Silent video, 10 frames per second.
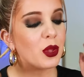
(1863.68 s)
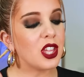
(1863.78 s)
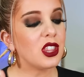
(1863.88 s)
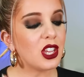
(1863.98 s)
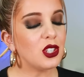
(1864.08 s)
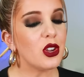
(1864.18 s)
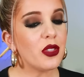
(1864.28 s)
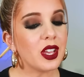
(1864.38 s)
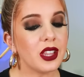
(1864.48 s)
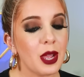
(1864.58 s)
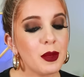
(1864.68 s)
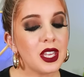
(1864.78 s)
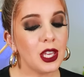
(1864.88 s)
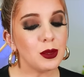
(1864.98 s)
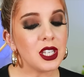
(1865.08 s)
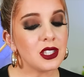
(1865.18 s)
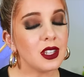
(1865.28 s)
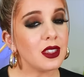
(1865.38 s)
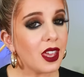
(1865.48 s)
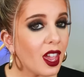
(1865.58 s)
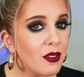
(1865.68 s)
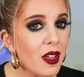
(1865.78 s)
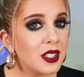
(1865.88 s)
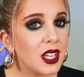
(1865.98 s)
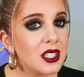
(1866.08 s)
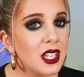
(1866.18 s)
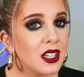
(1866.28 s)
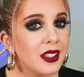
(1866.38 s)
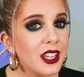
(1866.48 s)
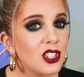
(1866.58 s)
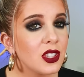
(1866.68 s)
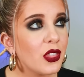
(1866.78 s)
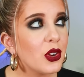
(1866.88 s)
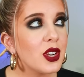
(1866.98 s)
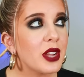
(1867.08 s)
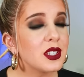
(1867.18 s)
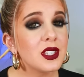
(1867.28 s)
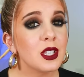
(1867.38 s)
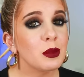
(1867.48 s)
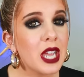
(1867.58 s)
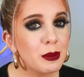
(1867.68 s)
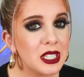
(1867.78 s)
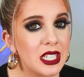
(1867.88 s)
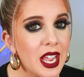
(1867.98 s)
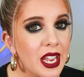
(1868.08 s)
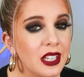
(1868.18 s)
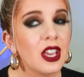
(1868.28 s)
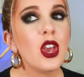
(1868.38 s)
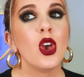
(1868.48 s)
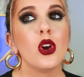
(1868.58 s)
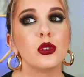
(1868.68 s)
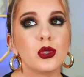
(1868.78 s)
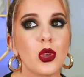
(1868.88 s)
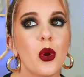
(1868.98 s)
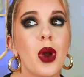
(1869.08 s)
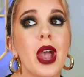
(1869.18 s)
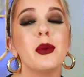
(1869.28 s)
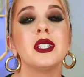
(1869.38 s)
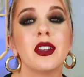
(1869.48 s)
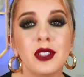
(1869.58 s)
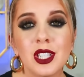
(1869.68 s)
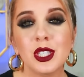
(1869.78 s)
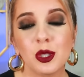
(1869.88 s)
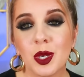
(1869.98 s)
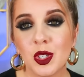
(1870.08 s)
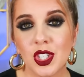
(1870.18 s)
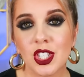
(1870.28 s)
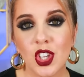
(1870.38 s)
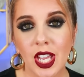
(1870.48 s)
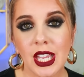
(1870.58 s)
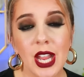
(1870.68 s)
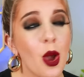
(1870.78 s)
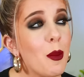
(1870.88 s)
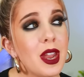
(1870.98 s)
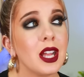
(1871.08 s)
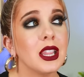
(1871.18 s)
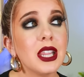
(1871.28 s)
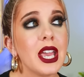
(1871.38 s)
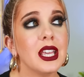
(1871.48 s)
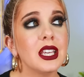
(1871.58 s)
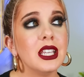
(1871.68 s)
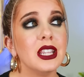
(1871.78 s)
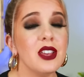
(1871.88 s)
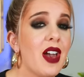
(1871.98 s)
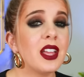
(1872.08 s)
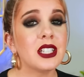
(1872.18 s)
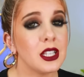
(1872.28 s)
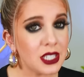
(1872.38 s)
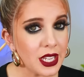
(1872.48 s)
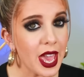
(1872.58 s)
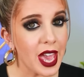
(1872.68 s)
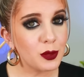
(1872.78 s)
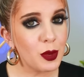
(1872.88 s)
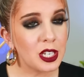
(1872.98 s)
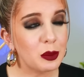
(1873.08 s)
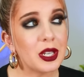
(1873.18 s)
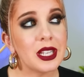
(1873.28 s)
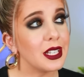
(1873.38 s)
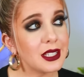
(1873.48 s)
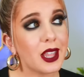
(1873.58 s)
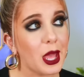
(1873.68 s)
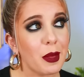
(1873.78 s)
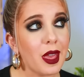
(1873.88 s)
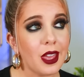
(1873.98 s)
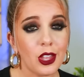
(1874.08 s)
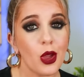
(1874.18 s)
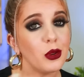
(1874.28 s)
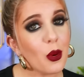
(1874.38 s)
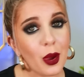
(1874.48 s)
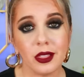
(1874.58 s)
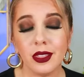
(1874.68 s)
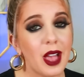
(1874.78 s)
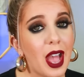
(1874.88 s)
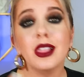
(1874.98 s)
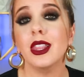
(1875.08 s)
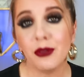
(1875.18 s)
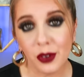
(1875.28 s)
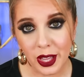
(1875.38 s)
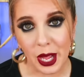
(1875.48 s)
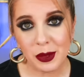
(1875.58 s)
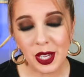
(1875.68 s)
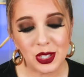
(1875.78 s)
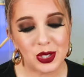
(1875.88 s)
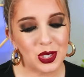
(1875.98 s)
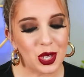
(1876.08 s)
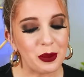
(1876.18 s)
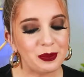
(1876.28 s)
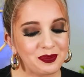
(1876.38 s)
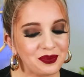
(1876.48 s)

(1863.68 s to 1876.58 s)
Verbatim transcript: I want to let you know that Glamlite keeps teasing that they have Valentine's Day collection that they're announcing sometime today. So I would definitely still be interested in checking it out. I may not like the Valentine's Day aspect, but it is Glamlite, and y'all know I I live for Glamlite. So